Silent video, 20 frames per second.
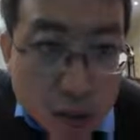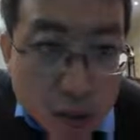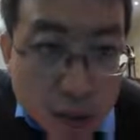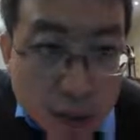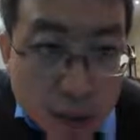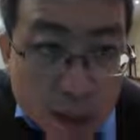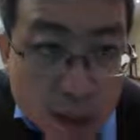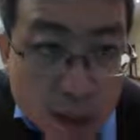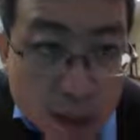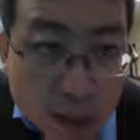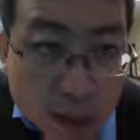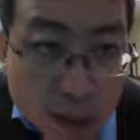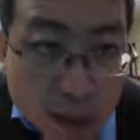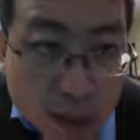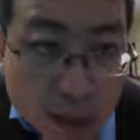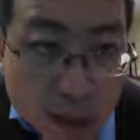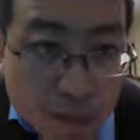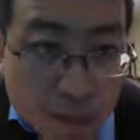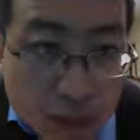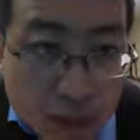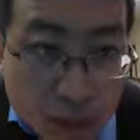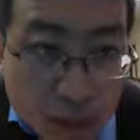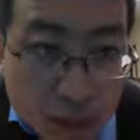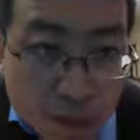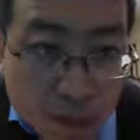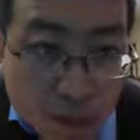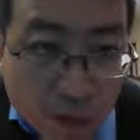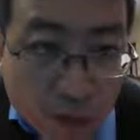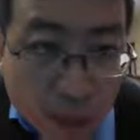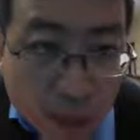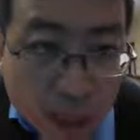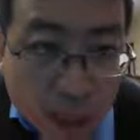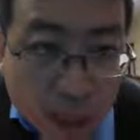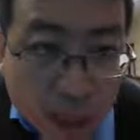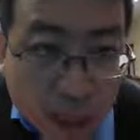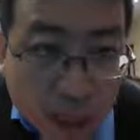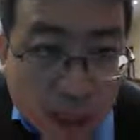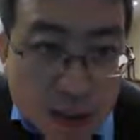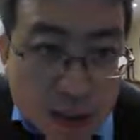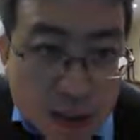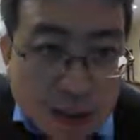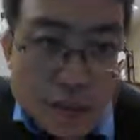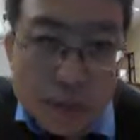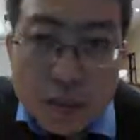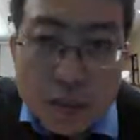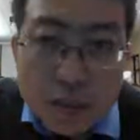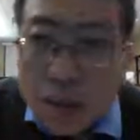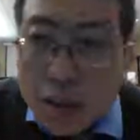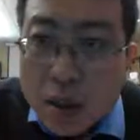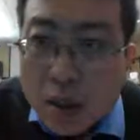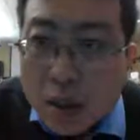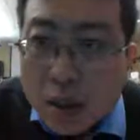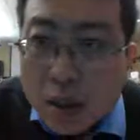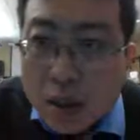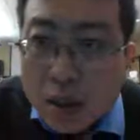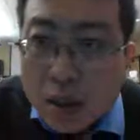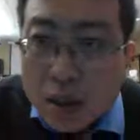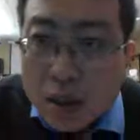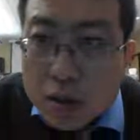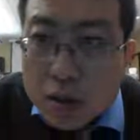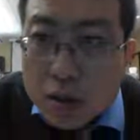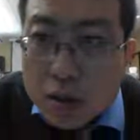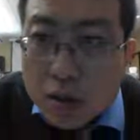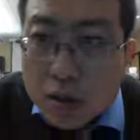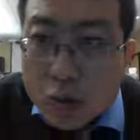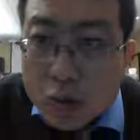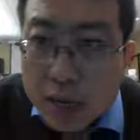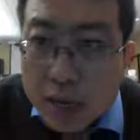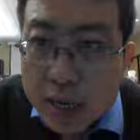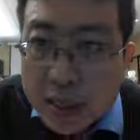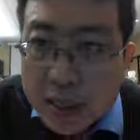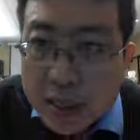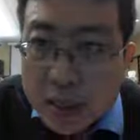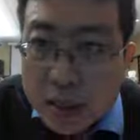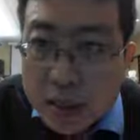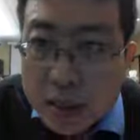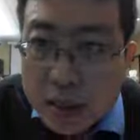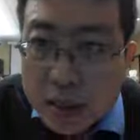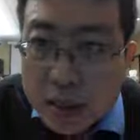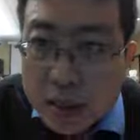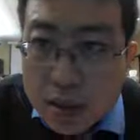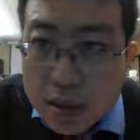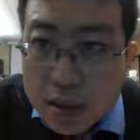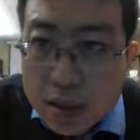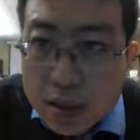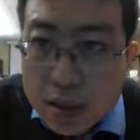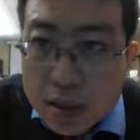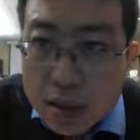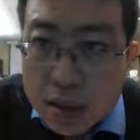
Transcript: So Greg can produce a maximum 4 cakes. So 4 cakes.